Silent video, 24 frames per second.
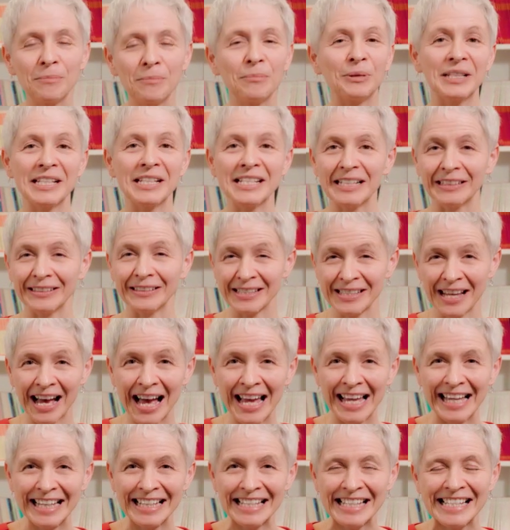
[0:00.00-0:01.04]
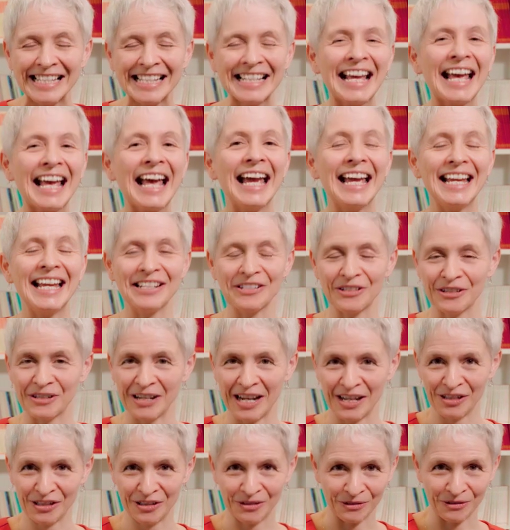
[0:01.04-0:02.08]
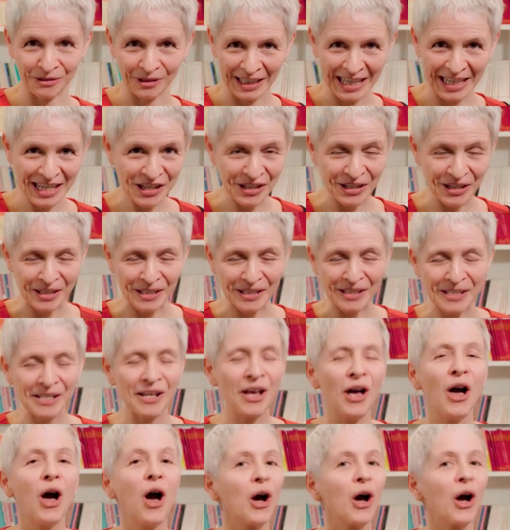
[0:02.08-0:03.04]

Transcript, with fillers: political science, international relations,